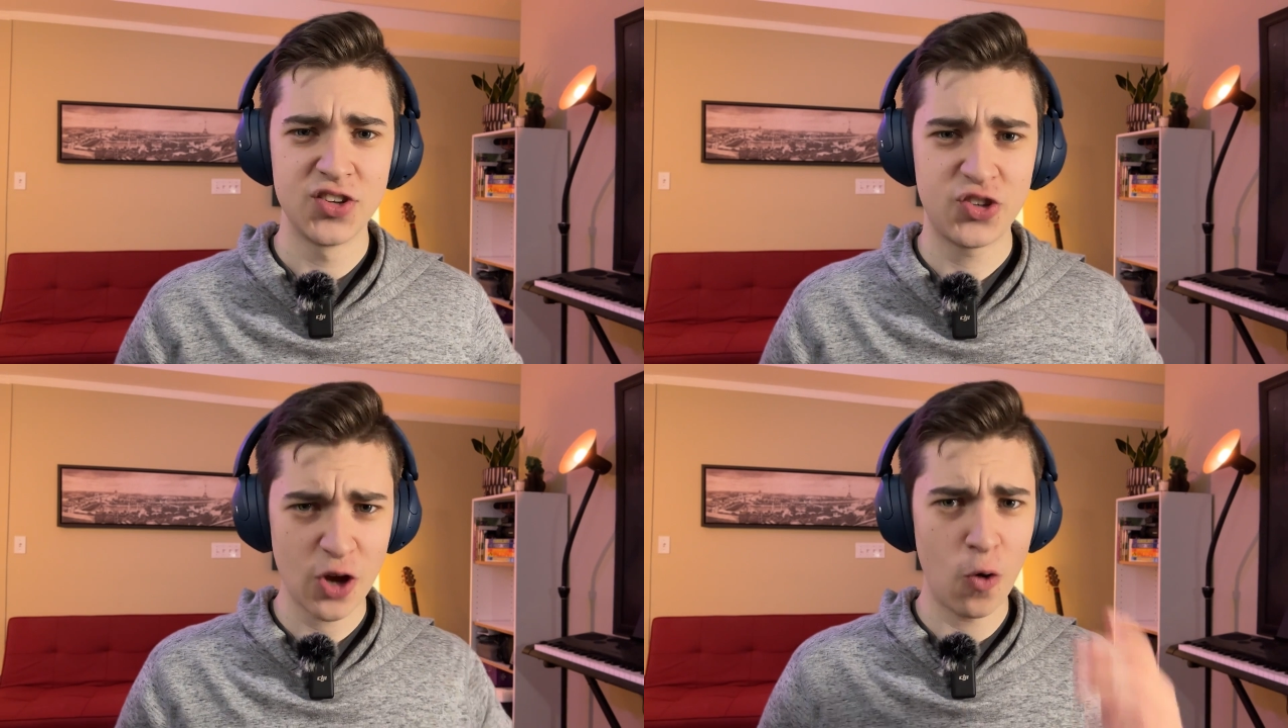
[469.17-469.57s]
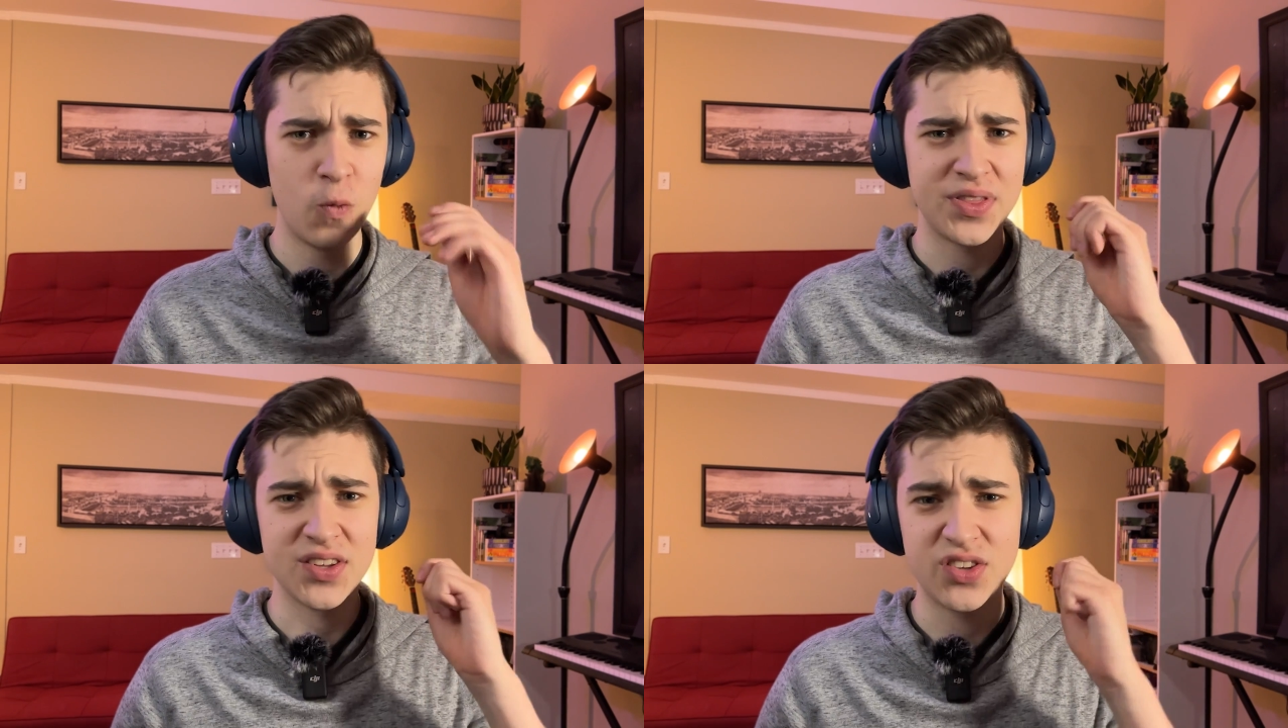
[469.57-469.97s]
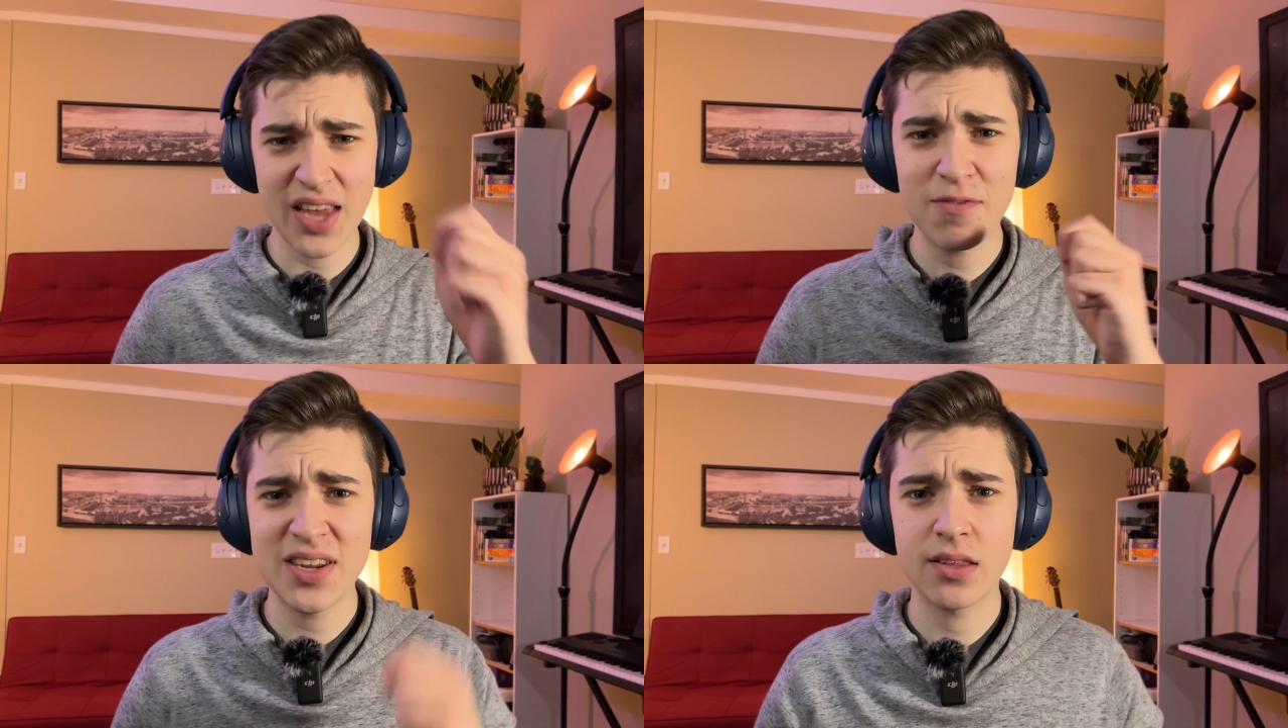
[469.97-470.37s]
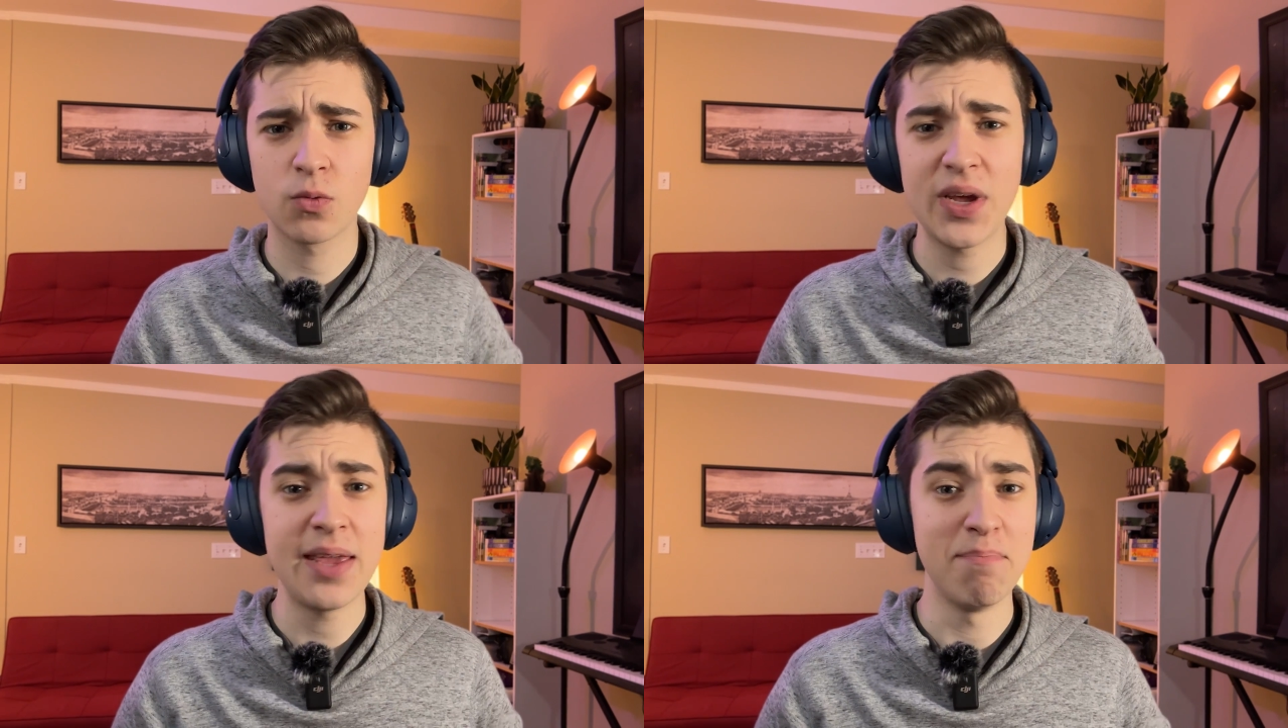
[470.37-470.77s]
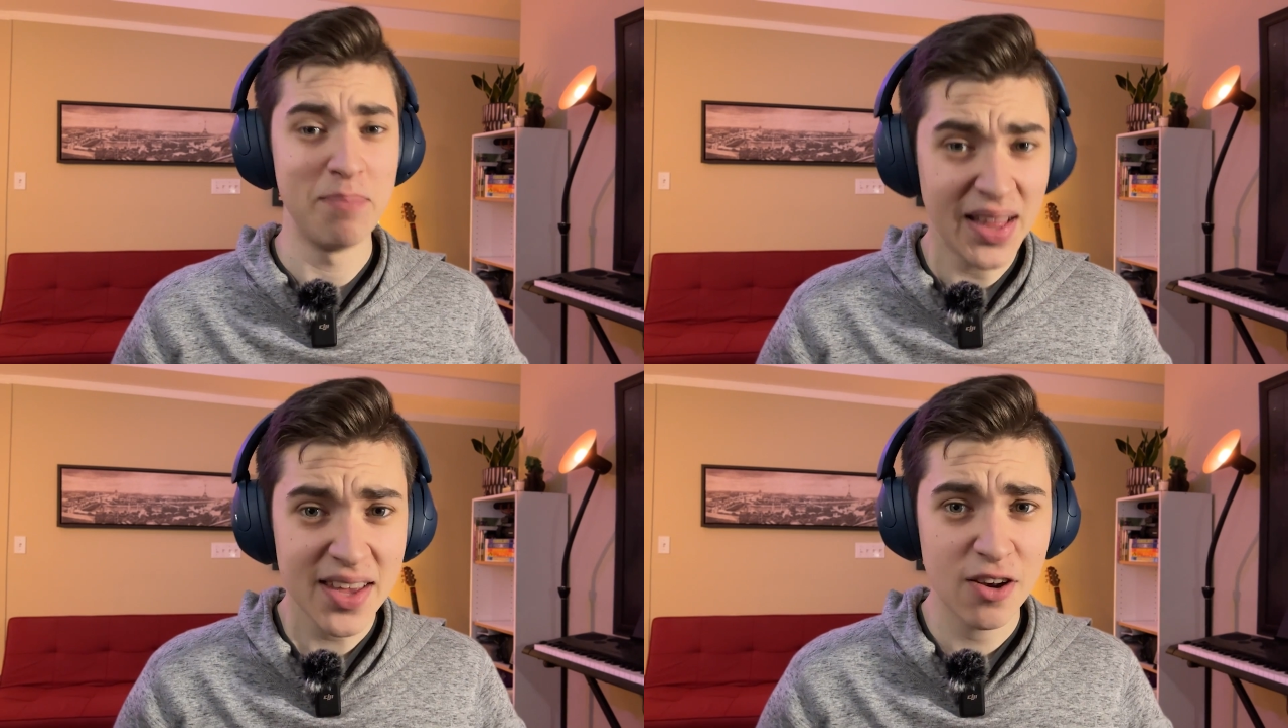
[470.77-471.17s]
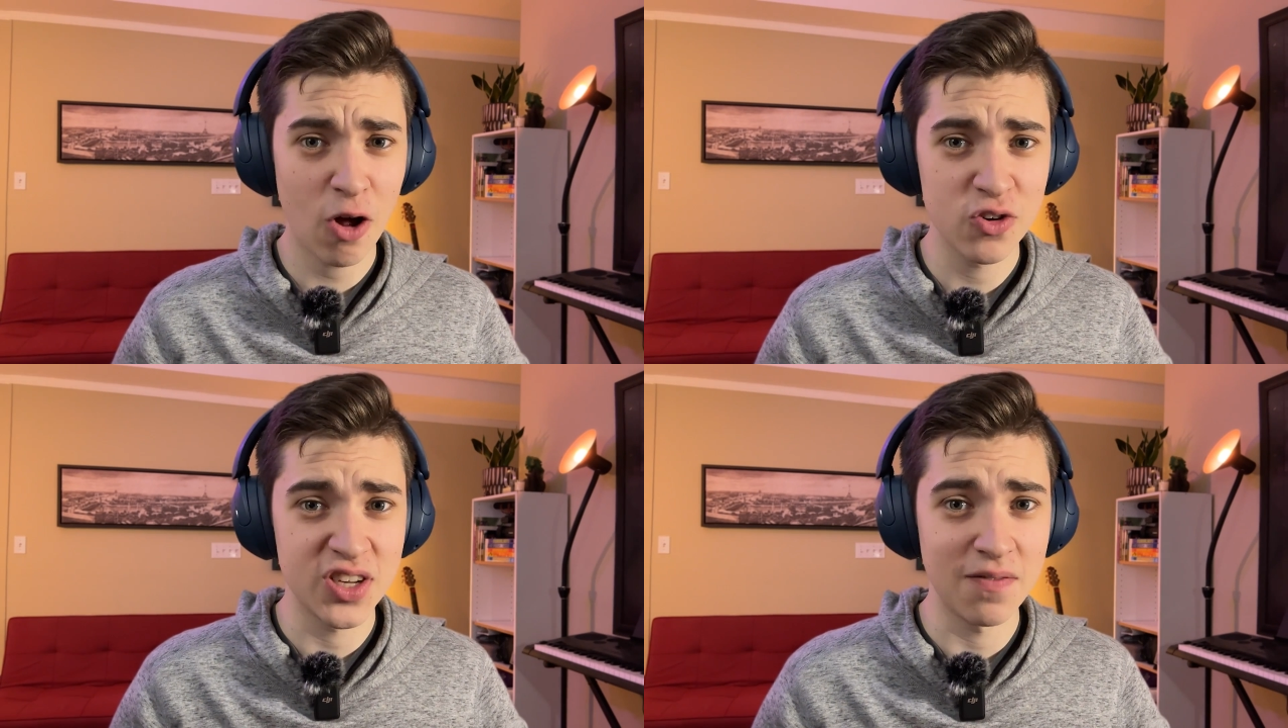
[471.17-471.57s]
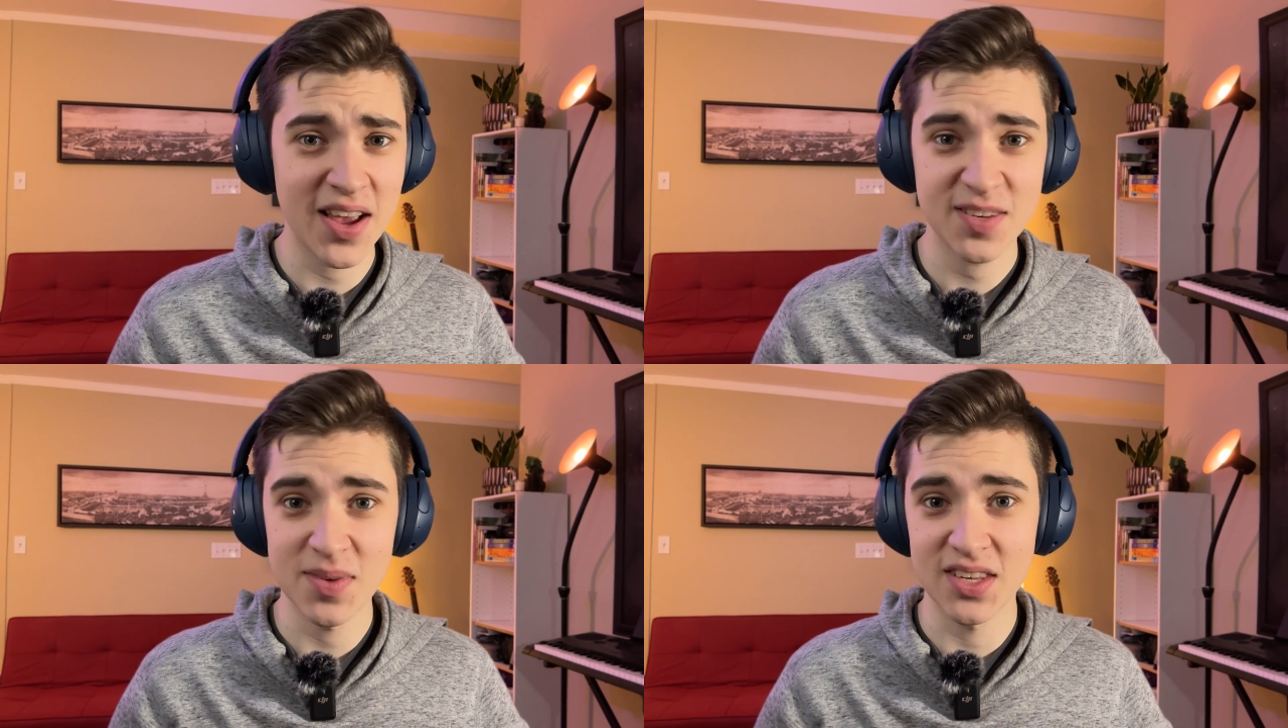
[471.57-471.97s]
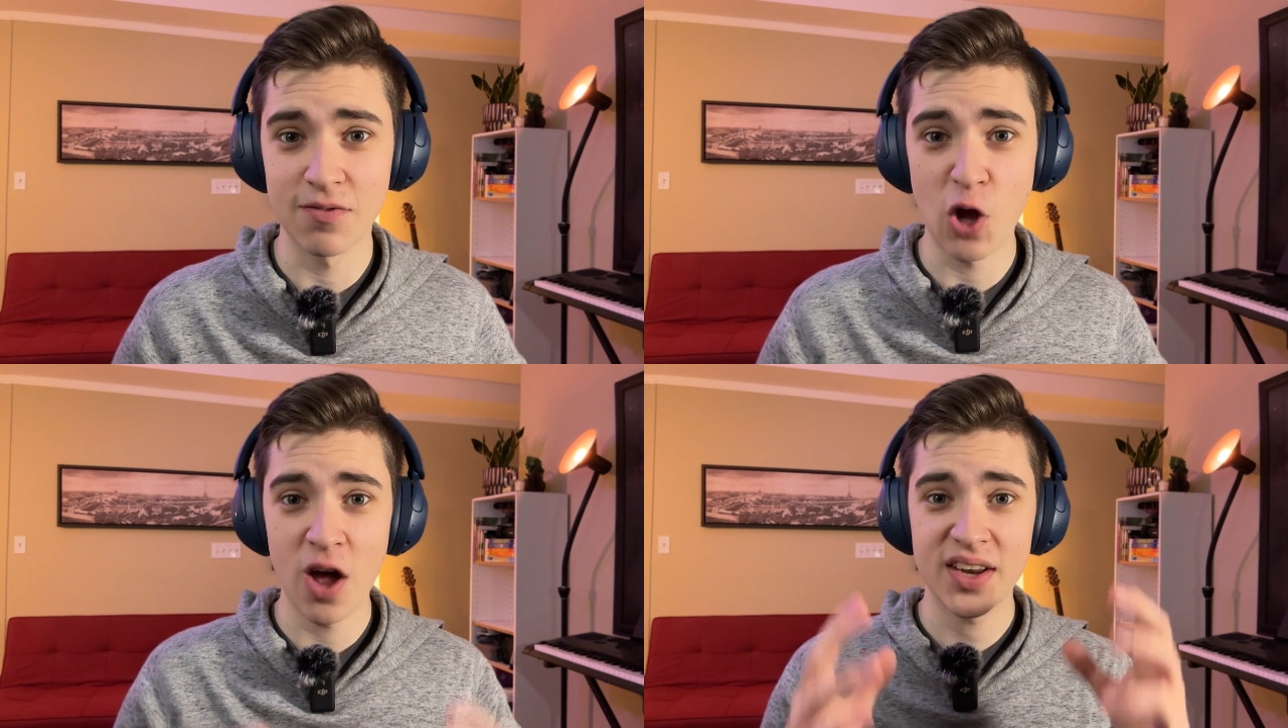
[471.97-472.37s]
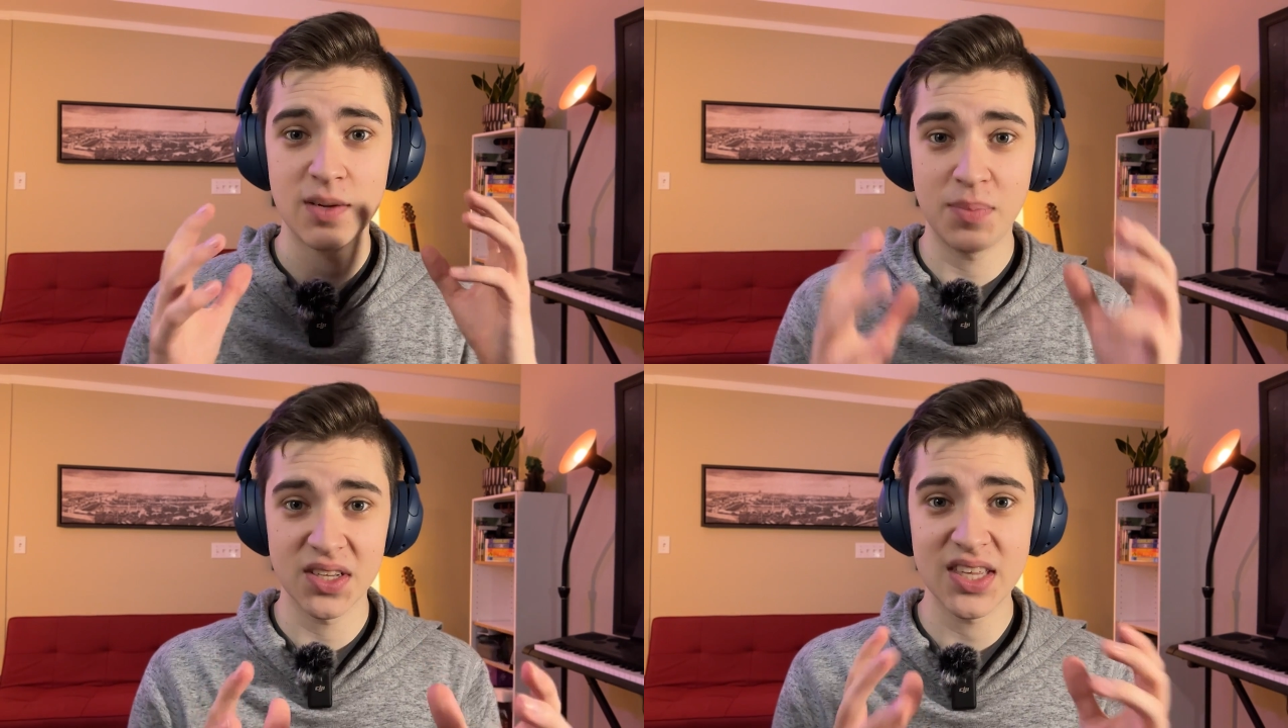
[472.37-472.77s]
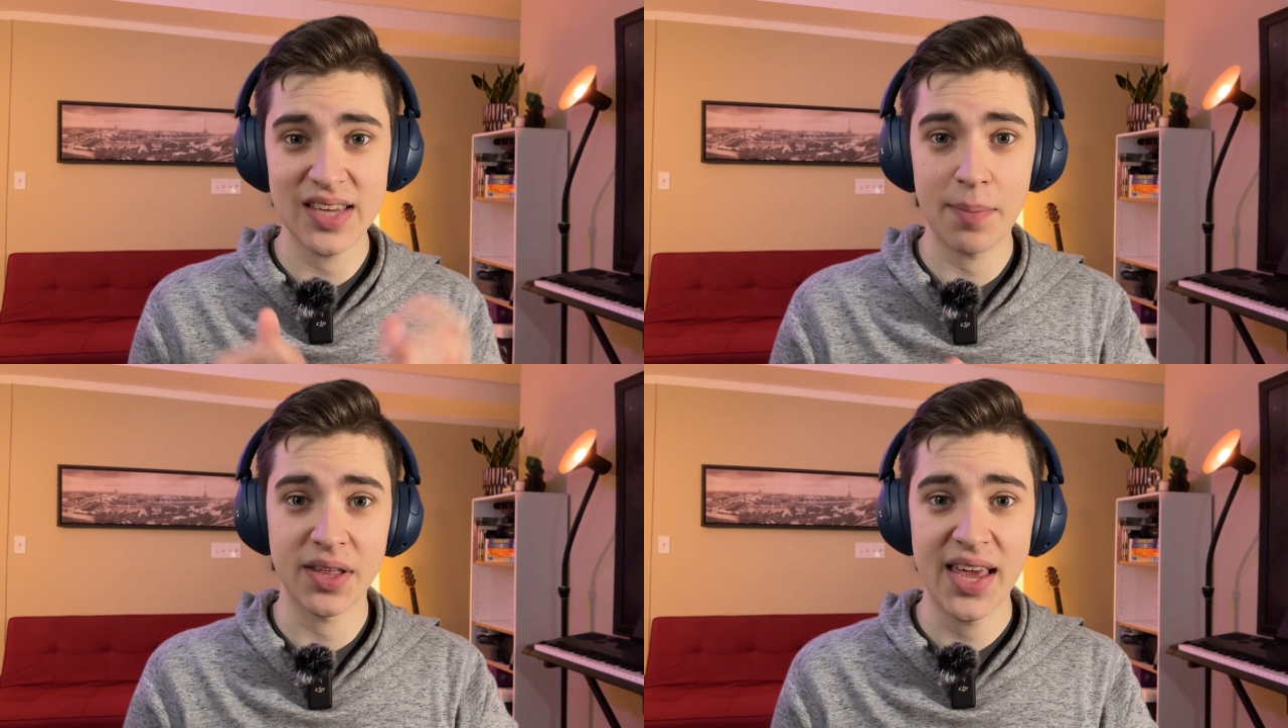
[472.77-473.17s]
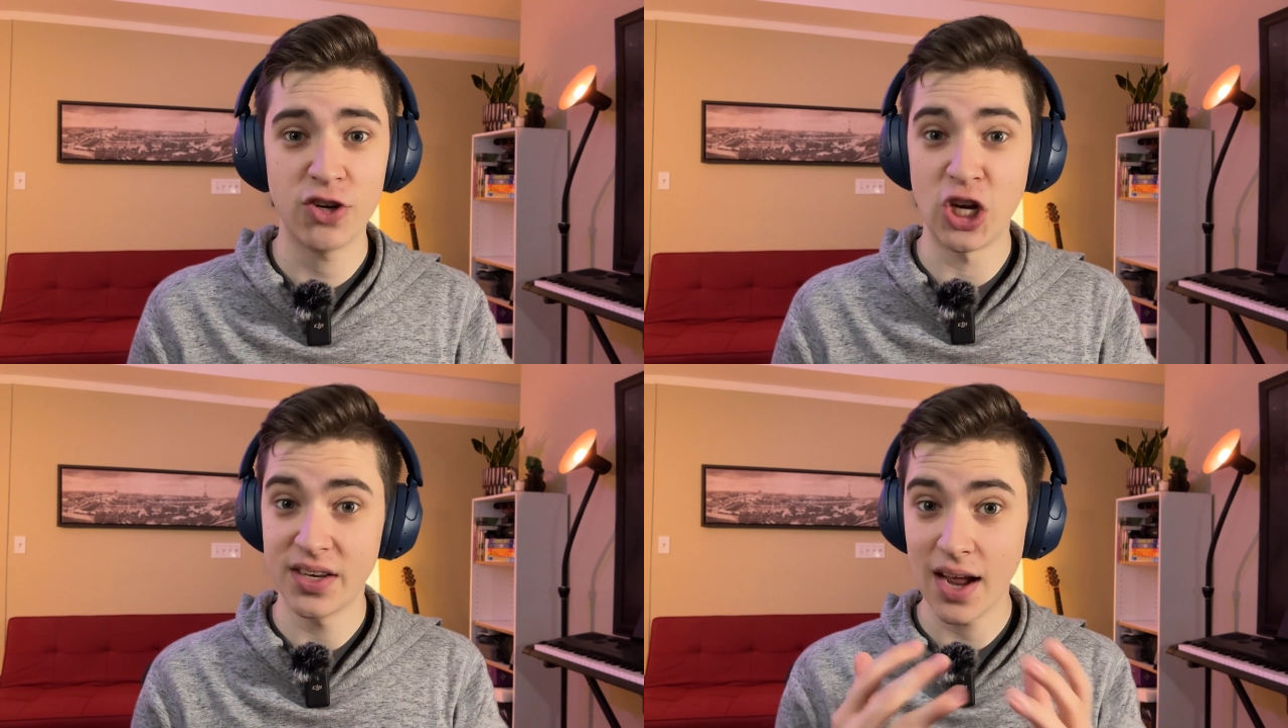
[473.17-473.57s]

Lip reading: So with the $73 million in investments that have gone into building this application,